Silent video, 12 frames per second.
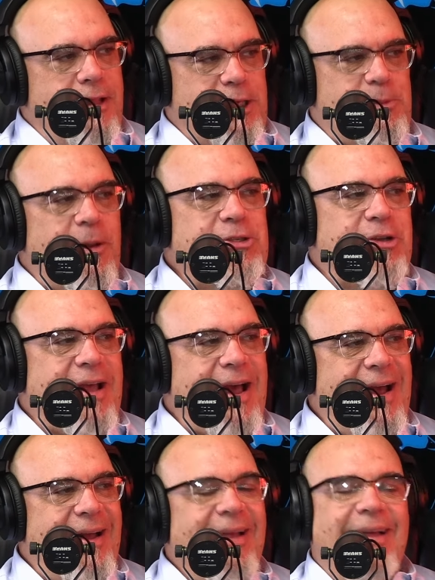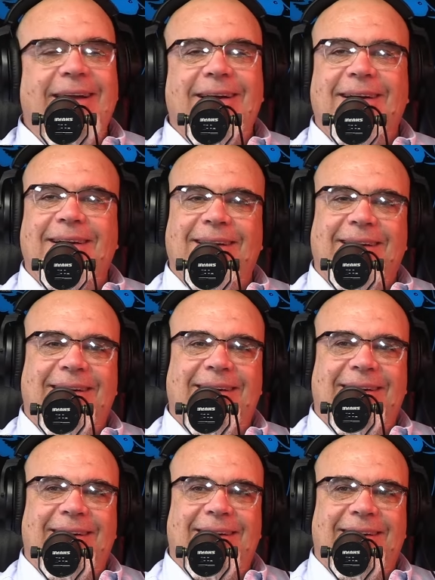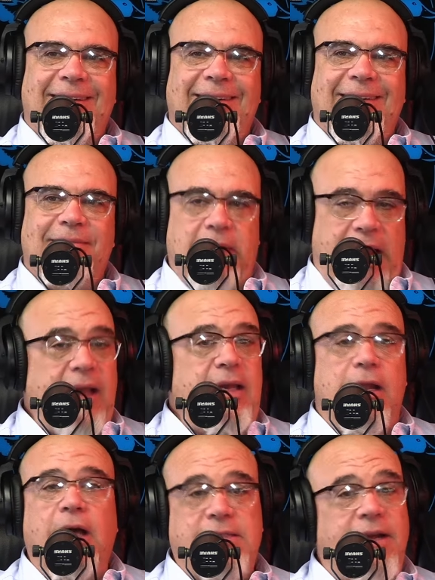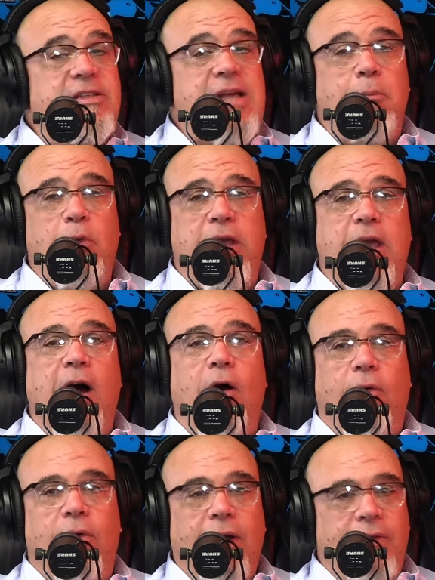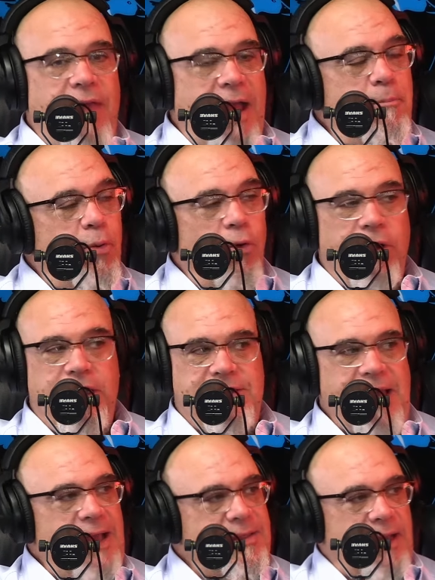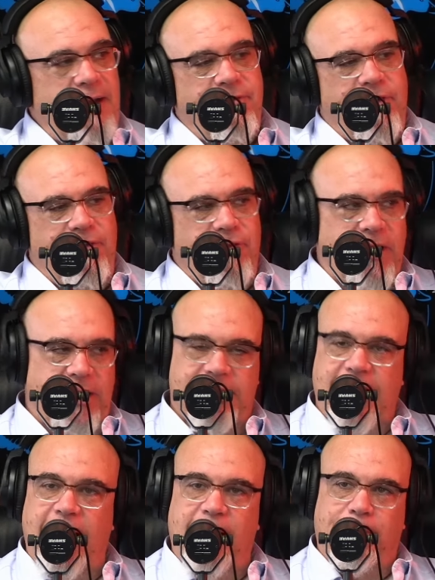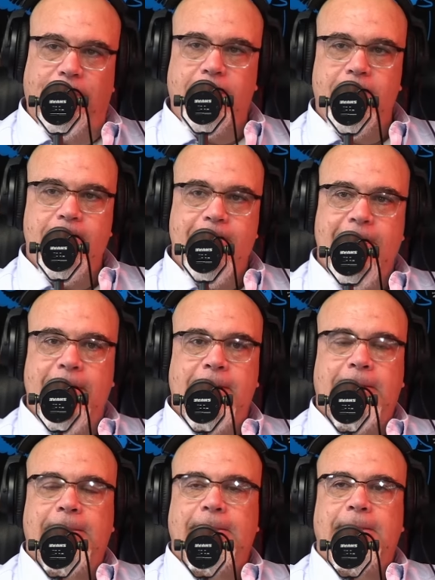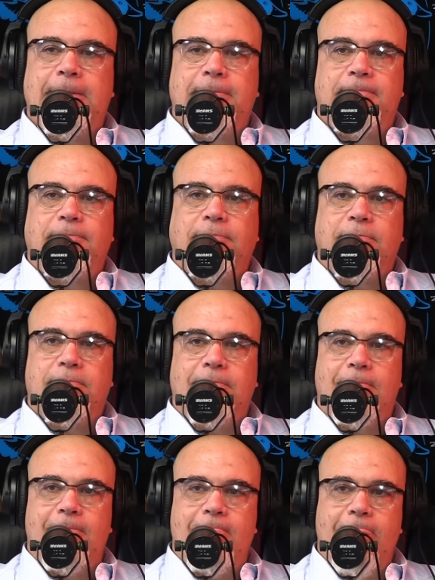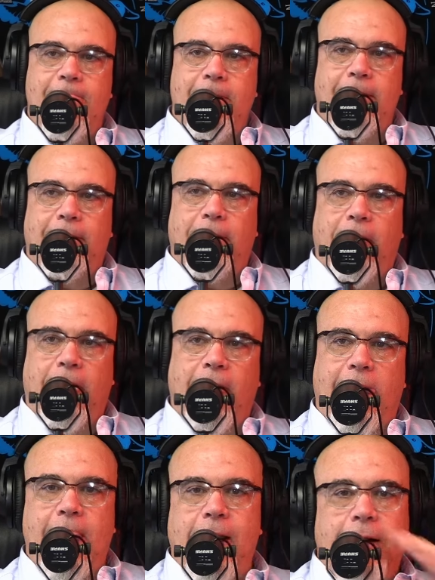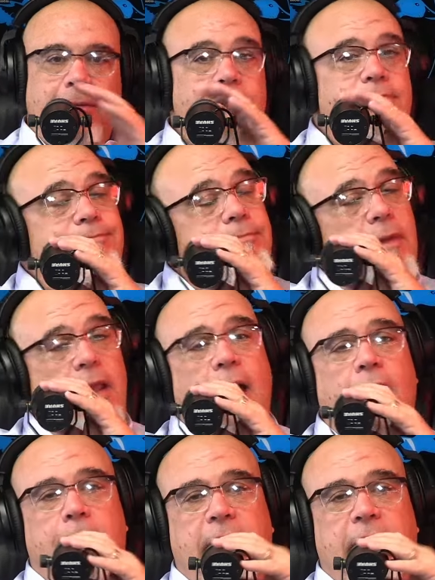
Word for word: the special guy, enhance enhanced interrogation. But Andy does every time Secondary we go. Training. They pull his ass every freaking time. Yeah. Well, he's a basically convicted convicted felon. Yeah, I mean